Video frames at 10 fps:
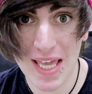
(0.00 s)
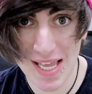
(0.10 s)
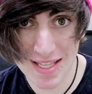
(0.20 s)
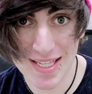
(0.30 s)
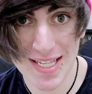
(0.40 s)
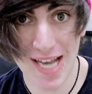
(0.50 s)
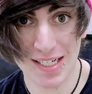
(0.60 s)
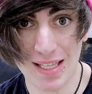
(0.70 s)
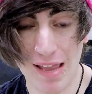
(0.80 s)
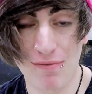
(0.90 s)

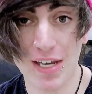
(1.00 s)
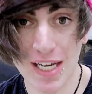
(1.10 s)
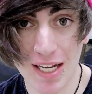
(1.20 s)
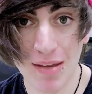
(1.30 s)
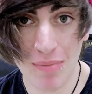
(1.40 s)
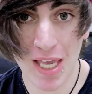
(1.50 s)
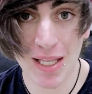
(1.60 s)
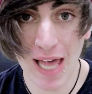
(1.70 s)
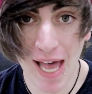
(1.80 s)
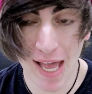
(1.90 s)
insect life eating me
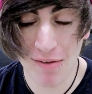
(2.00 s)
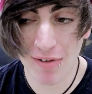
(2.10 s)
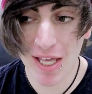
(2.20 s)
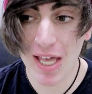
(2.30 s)
alive,